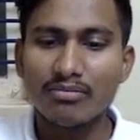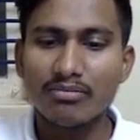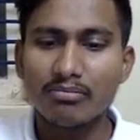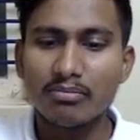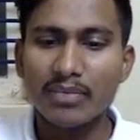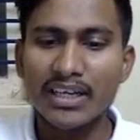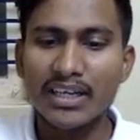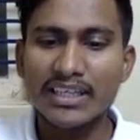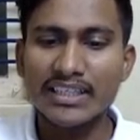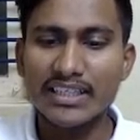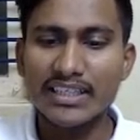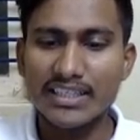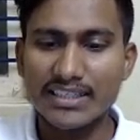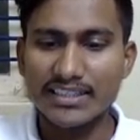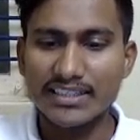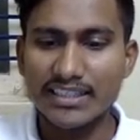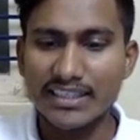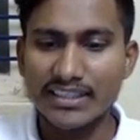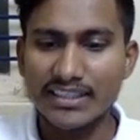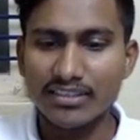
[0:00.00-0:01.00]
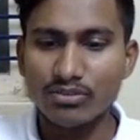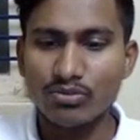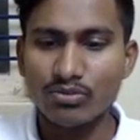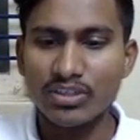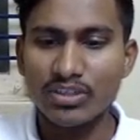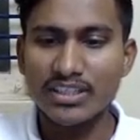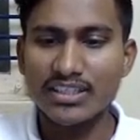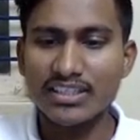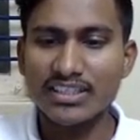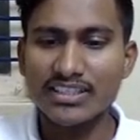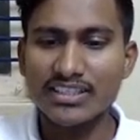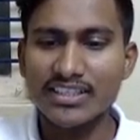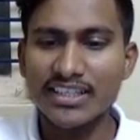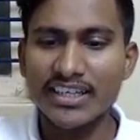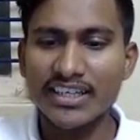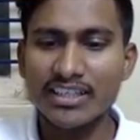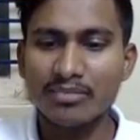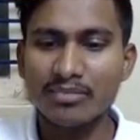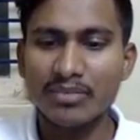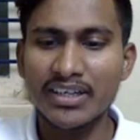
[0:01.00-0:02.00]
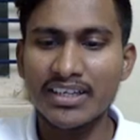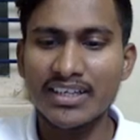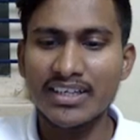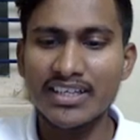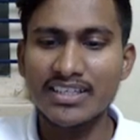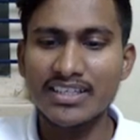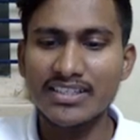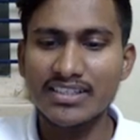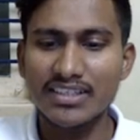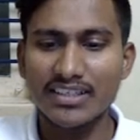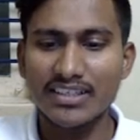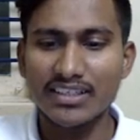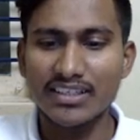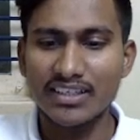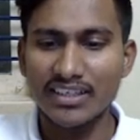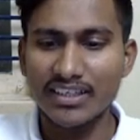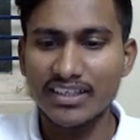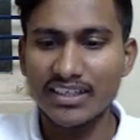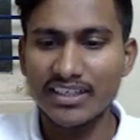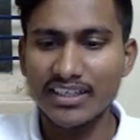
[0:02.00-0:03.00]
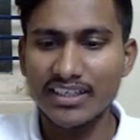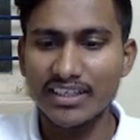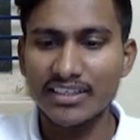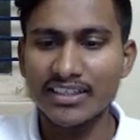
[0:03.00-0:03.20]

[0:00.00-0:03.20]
Minus it. 168 minus 100.